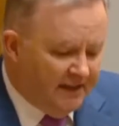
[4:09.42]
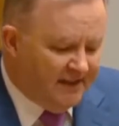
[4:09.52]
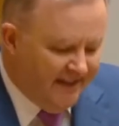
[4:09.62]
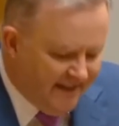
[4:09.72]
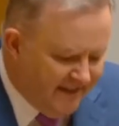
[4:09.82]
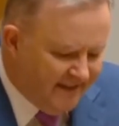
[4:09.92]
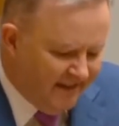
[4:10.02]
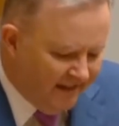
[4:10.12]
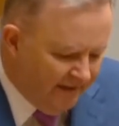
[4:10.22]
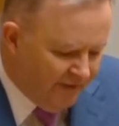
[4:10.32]
didn't
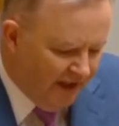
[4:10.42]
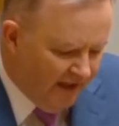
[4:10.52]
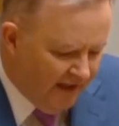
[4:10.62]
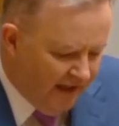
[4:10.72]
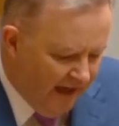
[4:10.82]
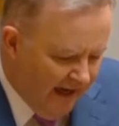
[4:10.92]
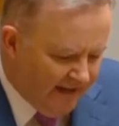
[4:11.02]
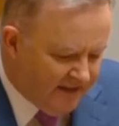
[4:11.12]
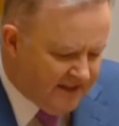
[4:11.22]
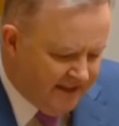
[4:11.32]
deliver
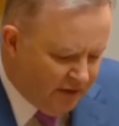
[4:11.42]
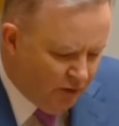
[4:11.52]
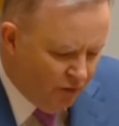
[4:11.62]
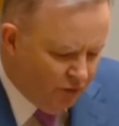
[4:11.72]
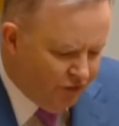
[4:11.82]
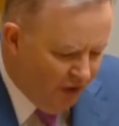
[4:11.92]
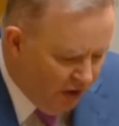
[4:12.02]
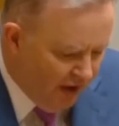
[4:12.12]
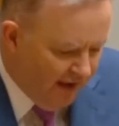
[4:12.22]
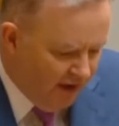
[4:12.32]
a single
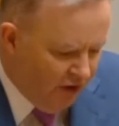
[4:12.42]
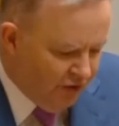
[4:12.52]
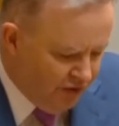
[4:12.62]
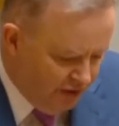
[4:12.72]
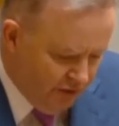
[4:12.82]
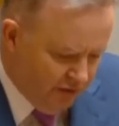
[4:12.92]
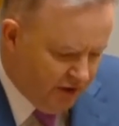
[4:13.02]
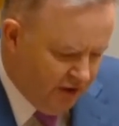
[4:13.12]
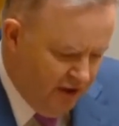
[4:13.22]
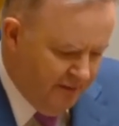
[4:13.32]
dollar on new
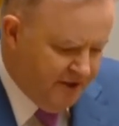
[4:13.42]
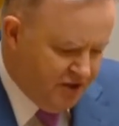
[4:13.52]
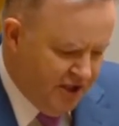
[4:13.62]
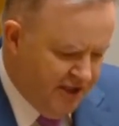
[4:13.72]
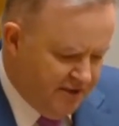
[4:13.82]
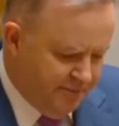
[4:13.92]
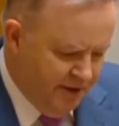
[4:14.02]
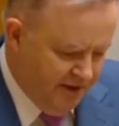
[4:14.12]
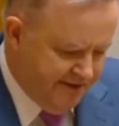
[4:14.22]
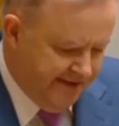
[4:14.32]
climate change
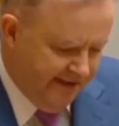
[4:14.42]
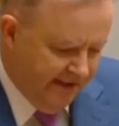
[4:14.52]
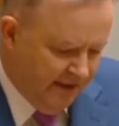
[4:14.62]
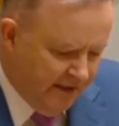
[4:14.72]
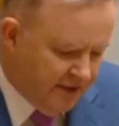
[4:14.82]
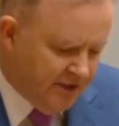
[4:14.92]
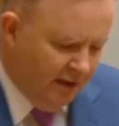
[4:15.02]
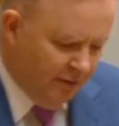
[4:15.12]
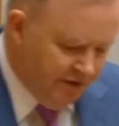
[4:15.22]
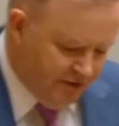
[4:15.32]
policy. So I
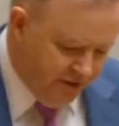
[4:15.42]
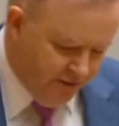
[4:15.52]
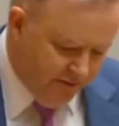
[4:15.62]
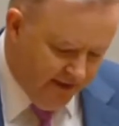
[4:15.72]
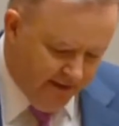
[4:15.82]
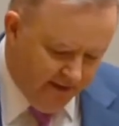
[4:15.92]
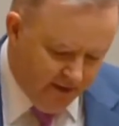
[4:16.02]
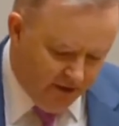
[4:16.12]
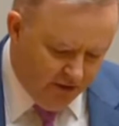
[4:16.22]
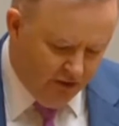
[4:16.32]
want to
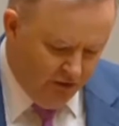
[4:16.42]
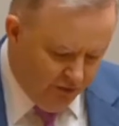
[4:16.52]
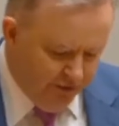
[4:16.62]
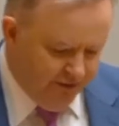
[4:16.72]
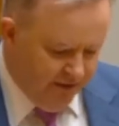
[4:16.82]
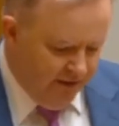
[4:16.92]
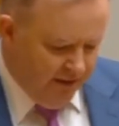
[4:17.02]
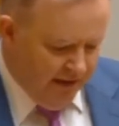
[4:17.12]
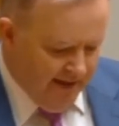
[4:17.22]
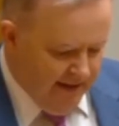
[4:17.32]
conclude
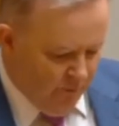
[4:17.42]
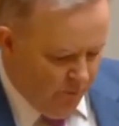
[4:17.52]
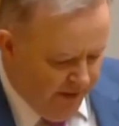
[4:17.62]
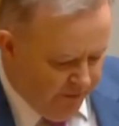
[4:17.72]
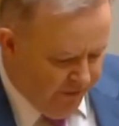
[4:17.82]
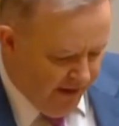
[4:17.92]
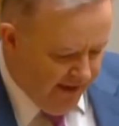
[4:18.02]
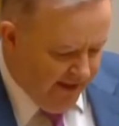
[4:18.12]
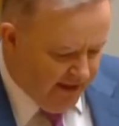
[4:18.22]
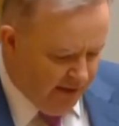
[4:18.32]
with
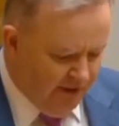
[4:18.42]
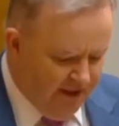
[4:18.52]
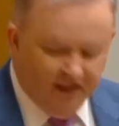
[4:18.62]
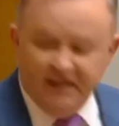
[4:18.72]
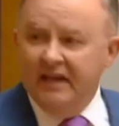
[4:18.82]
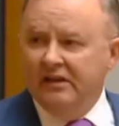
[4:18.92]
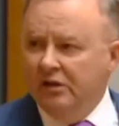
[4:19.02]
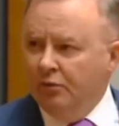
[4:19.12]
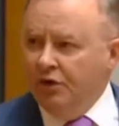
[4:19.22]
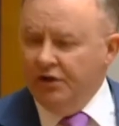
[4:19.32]
echoing again
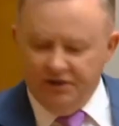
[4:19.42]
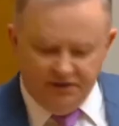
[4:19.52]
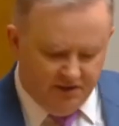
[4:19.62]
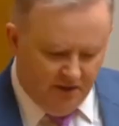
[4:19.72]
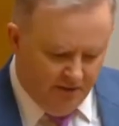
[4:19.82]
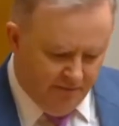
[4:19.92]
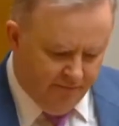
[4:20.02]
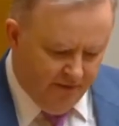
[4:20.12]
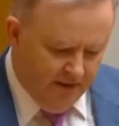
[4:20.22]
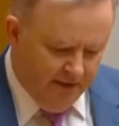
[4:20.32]
the words of
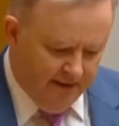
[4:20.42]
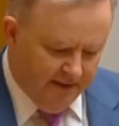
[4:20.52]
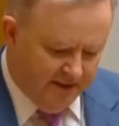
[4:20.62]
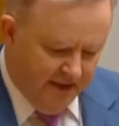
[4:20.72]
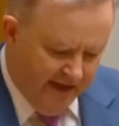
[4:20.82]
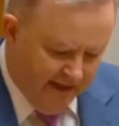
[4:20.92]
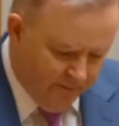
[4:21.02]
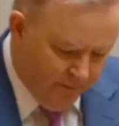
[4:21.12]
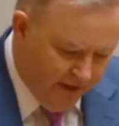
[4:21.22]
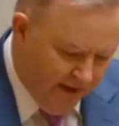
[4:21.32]
Sir
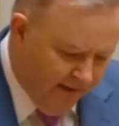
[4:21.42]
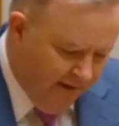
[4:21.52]
Attenborough.